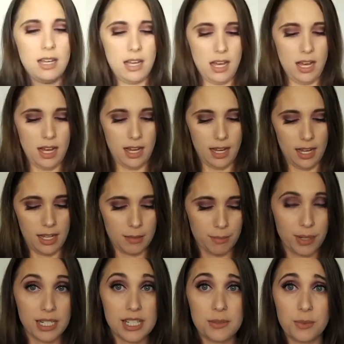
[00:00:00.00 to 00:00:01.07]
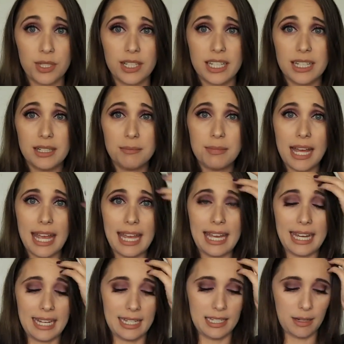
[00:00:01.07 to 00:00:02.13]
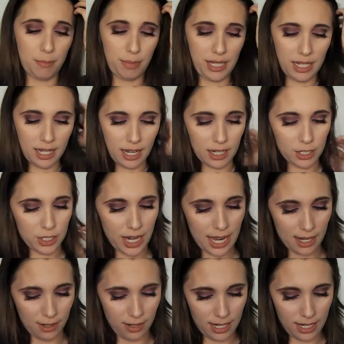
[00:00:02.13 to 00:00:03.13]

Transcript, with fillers: uh, Prince William and Peacock Shadow.